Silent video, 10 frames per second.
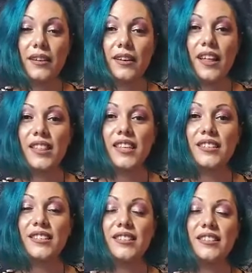And
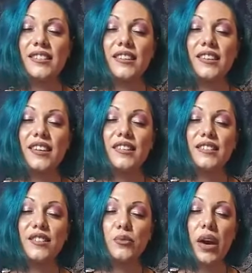this is
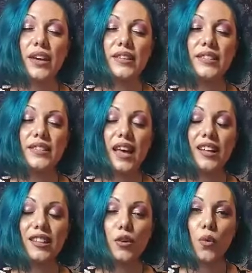the space
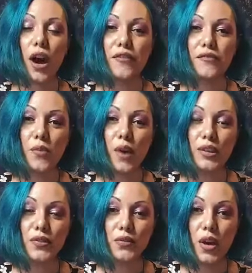that the wife
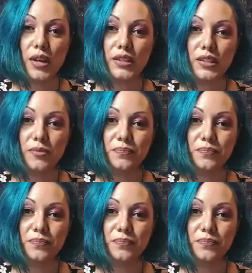waits for us.